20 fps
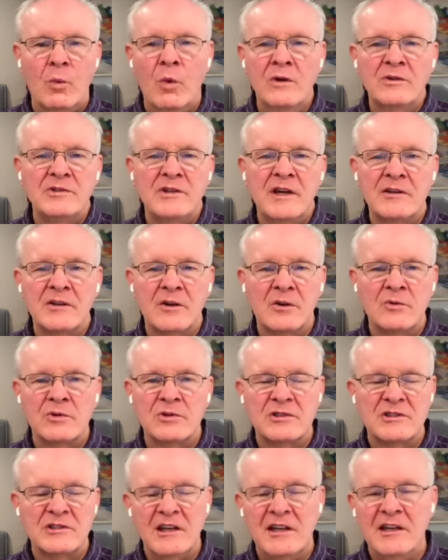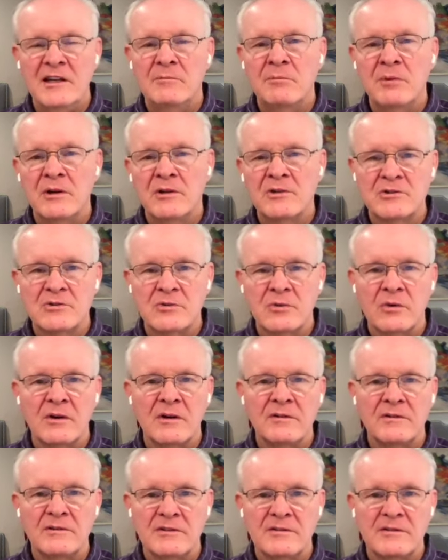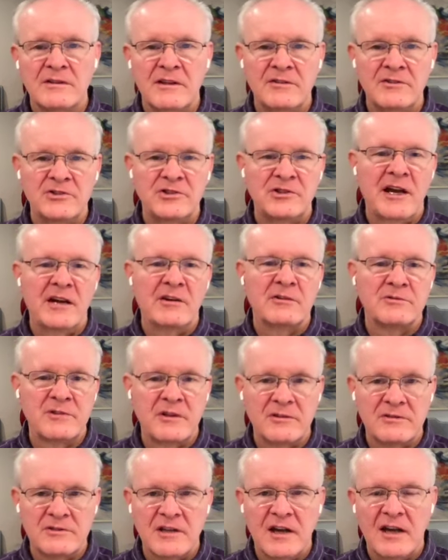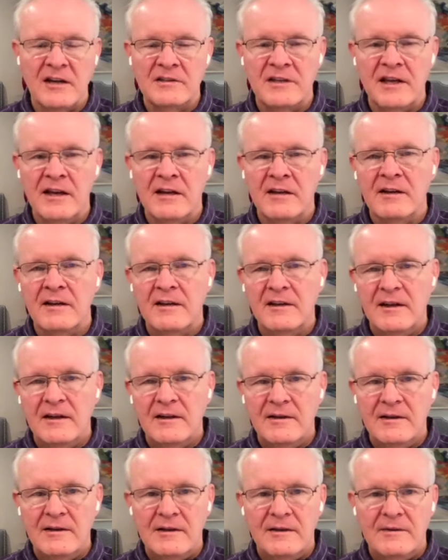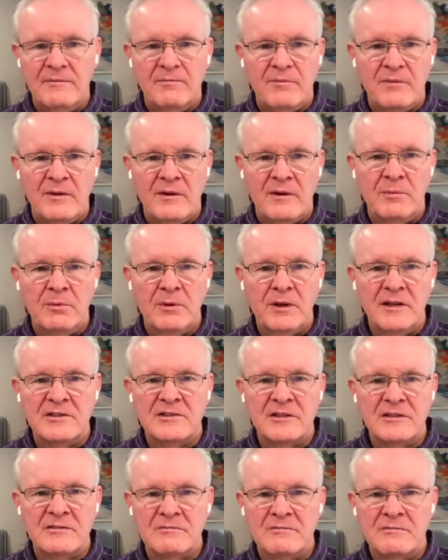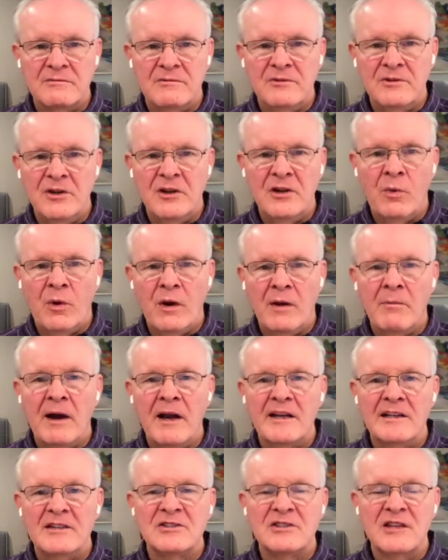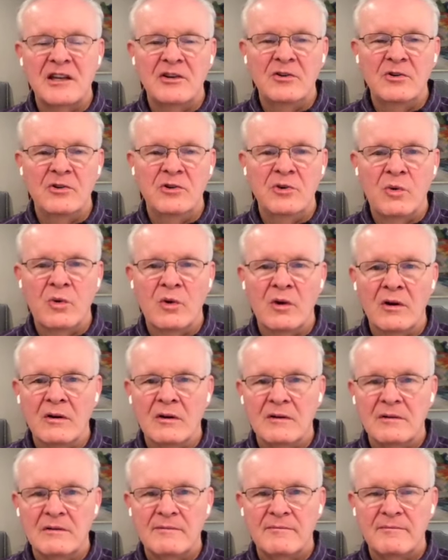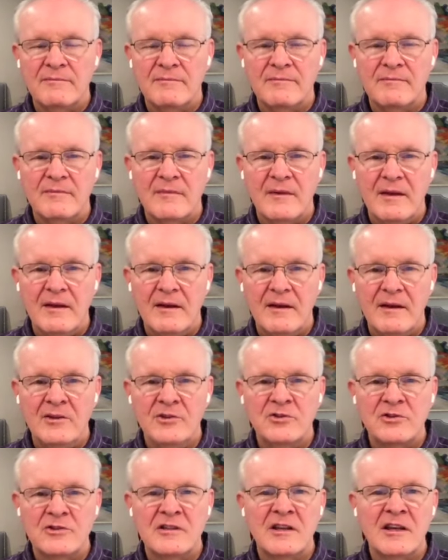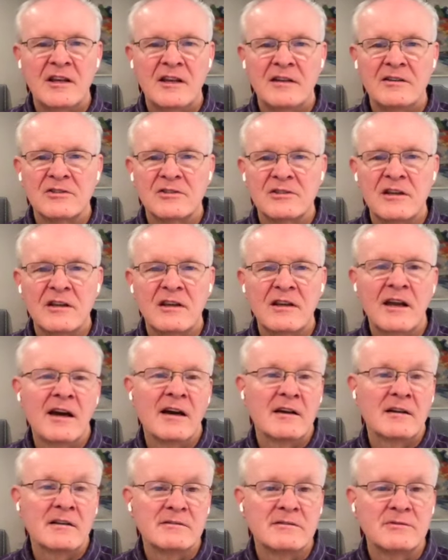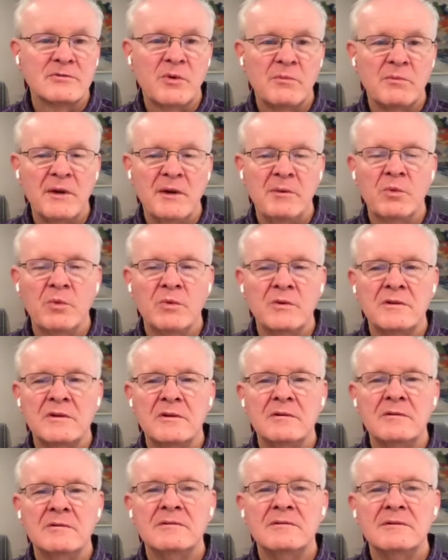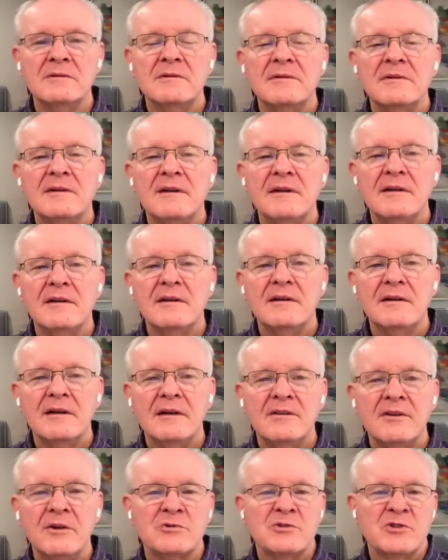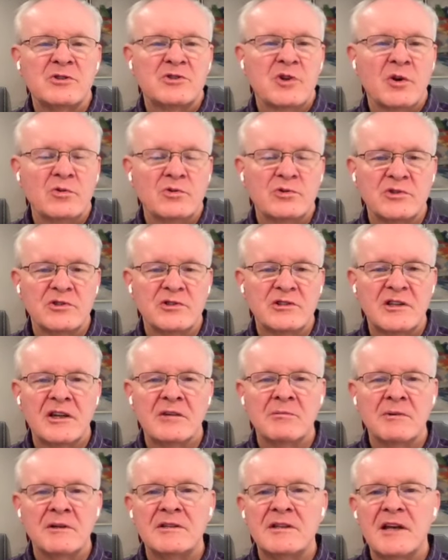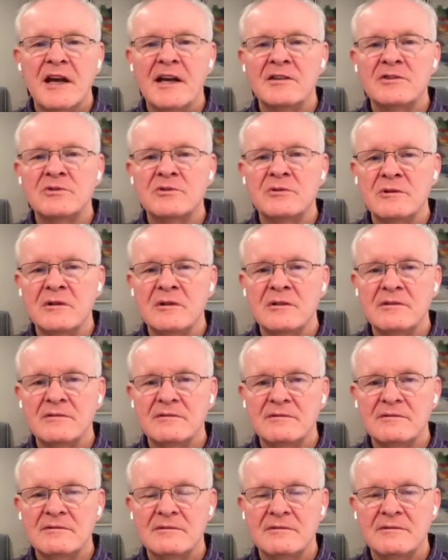Once you had to go to a seedy bookstore in the shadows on the other side of town, a place that you didn't want anybody to see who you were. And you sneak in and sneak out. That's what people would do. There's a social stigma attached to it.